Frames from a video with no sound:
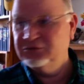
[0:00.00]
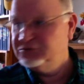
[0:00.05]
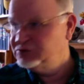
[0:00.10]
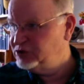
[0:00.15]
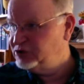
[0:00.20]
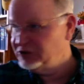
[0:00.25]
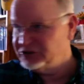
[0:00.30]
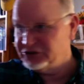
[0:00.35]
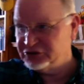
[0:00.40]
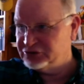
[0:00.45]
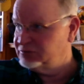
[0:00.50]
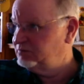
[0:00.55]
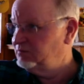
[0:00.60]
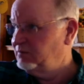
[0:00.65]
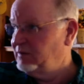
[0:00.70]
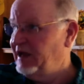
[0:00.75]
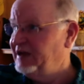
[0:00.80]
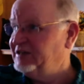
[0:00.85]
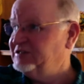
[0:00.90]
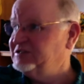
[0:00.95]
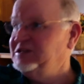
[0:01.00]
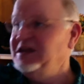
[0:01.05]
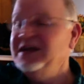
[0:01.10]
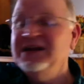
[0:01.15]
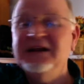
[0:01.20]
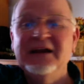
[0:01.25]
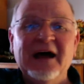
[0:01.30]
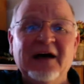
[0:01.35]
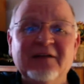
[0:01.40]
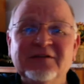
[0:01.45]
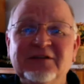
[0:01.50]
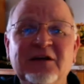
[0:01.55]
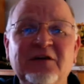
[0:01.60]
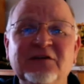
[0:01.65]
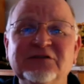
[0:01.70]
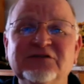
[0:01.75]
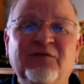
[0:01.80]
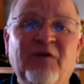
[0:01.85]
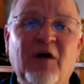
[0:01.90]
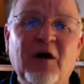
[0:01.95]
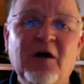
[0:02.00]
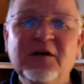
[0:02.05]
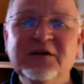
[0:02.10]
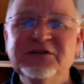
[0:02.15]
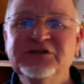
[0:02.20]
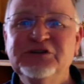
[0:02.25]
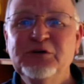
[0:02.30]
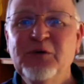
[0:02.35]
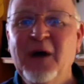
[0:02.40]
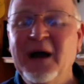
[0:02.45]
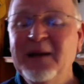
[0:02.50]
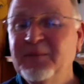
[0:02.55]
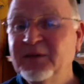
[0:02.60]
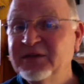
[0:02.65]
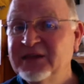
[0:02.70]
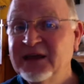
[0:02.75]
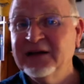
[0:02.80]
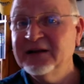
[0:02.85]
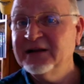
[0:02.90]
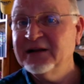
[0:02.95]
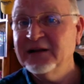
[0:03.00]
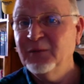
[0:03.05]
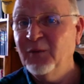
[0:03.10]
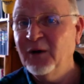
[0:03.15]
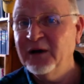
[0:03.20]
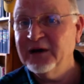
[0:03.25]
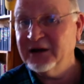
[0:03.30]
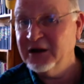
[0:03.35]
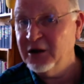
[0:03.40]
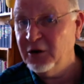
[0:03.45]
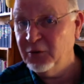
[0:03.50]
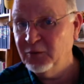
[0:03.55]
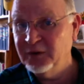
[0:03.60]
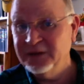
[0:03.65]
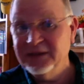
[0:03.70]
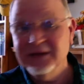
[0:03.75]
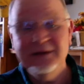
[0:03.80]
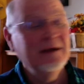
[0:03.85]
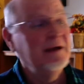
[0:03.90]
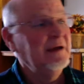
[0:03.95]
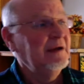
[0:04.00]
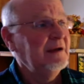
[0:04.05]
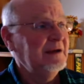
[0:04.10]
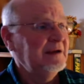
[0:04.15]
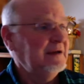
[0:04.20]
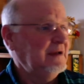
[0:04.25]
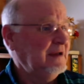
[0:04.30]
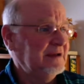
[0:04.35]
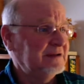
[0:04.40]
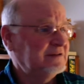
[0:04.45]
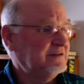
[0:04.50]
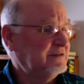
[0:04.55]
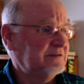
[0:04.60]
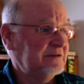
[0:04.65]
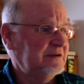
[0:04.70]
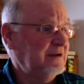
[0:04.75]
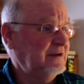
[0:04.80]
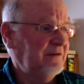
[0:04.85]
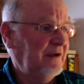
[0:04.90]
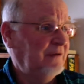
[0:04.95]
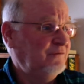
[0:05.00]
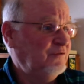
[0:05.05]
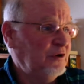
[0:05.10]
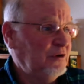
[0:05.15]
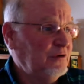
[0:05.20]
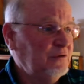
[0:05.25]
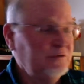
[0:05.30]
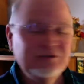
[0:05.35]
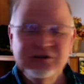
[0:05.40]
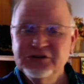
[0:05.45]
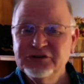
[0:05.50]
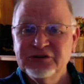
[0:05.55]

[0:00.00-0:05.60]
just extend it out there as far as you hypothetically want to go with it. It's, if you lose your